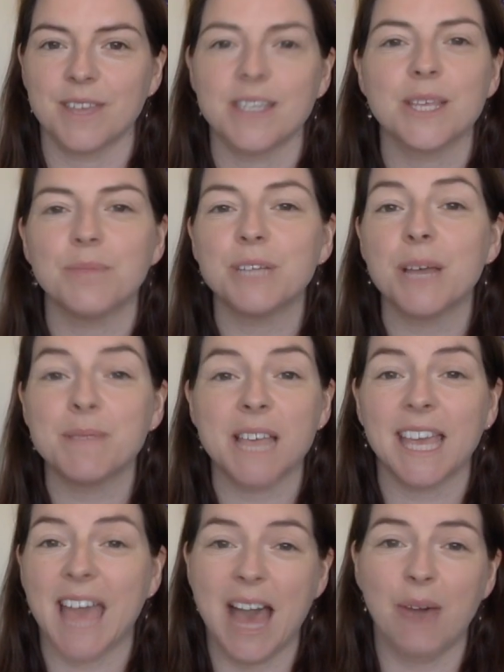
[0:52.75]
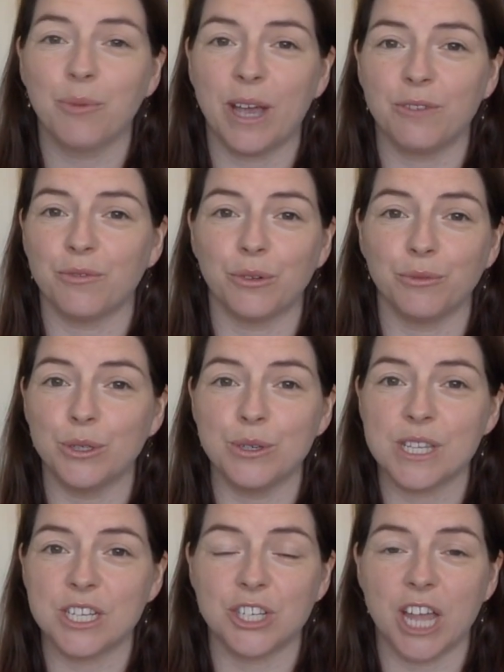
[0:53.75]
Sometimes I can't wait for
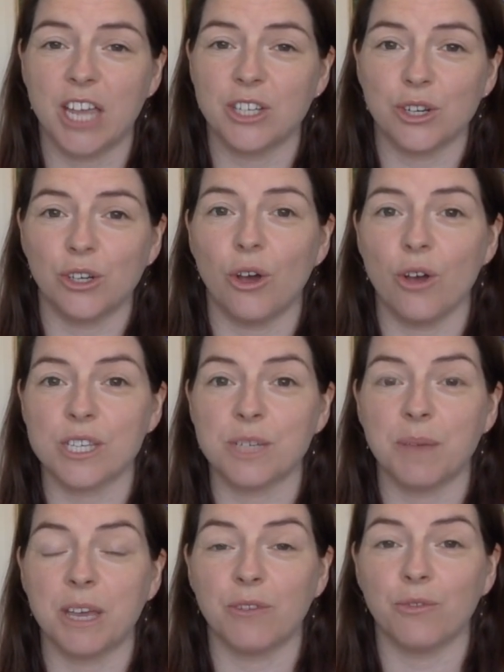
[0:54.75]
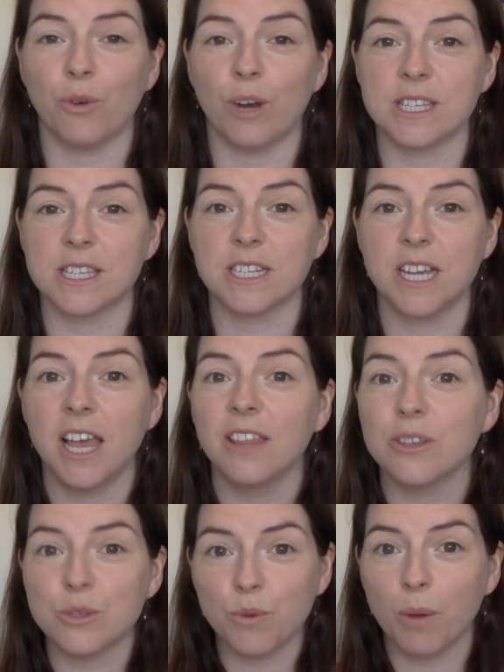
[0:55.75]
rules to change or laws to be enforced.
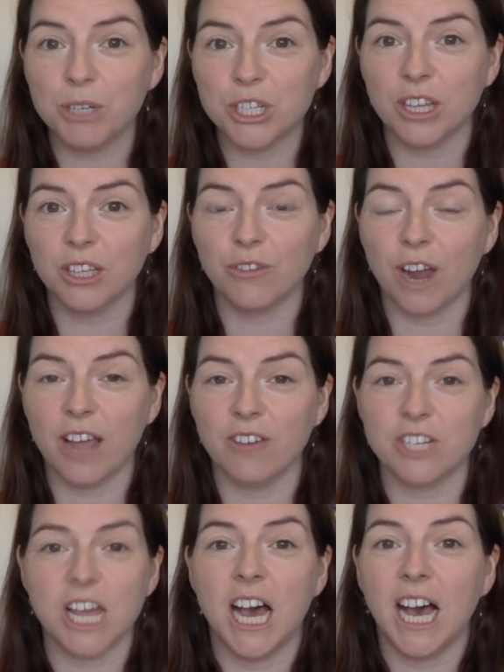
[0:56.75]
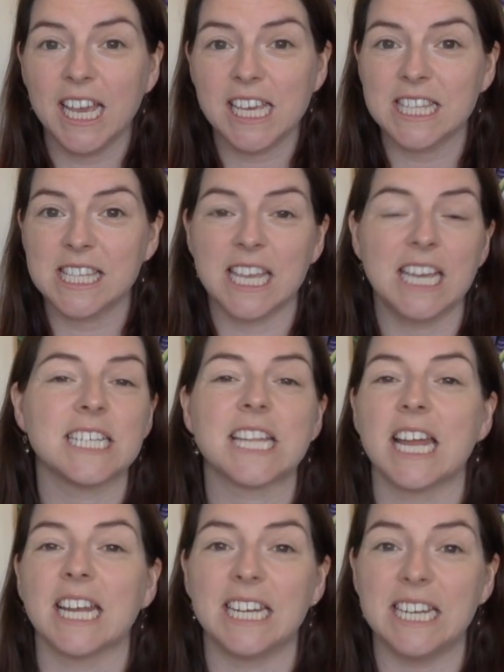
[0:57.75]
There's rubbish on the ground, I can see it,
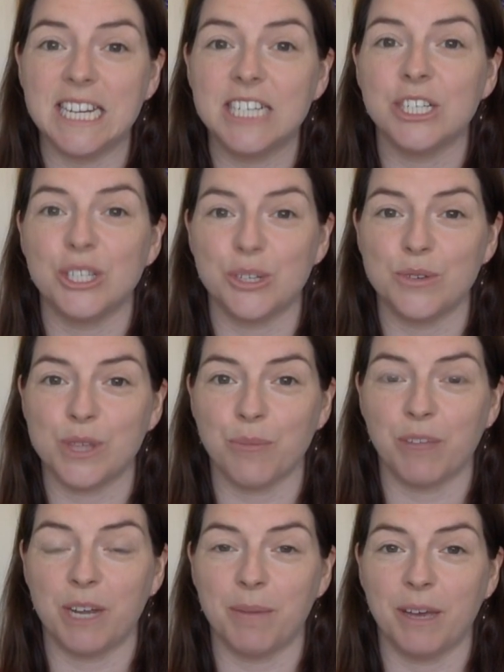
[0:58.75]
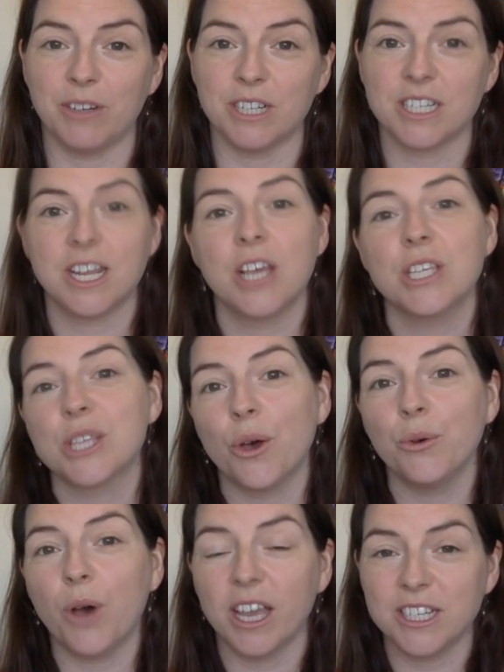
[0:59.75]
and I need to do something about it.
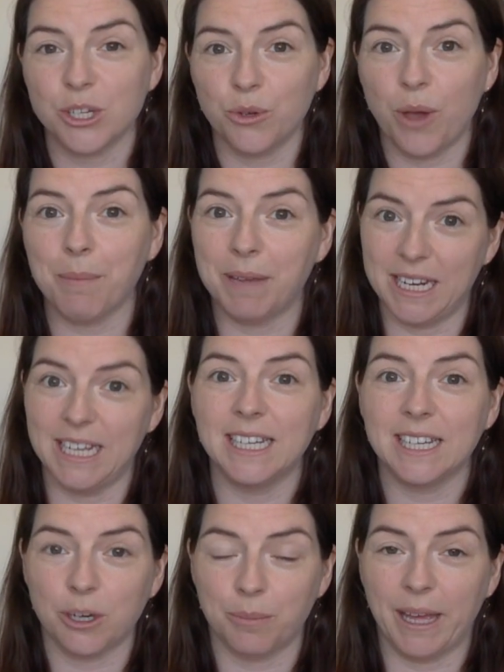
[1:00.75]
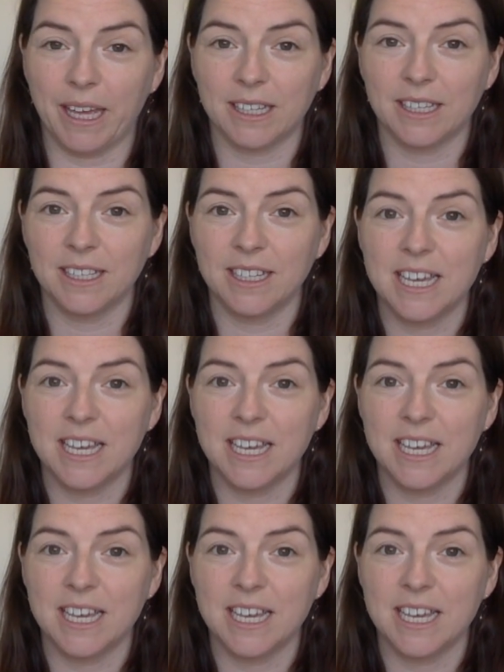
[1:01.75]
So I do a mini litter pick.